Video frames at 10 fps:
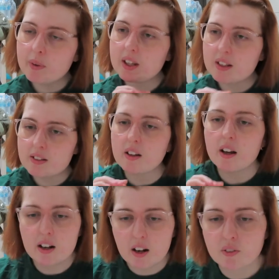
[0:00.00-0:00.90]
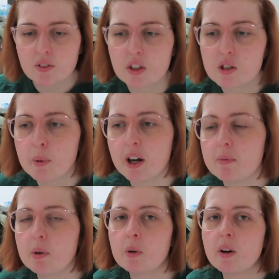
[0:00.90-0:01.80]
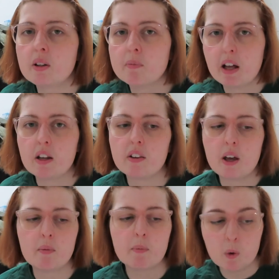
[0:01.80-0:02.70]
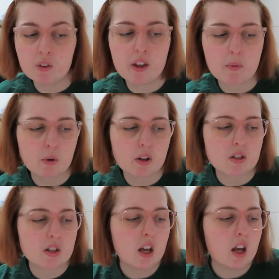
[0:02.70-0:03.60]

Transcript: because I loved the Dubai Mall and the Mall of the Emirates.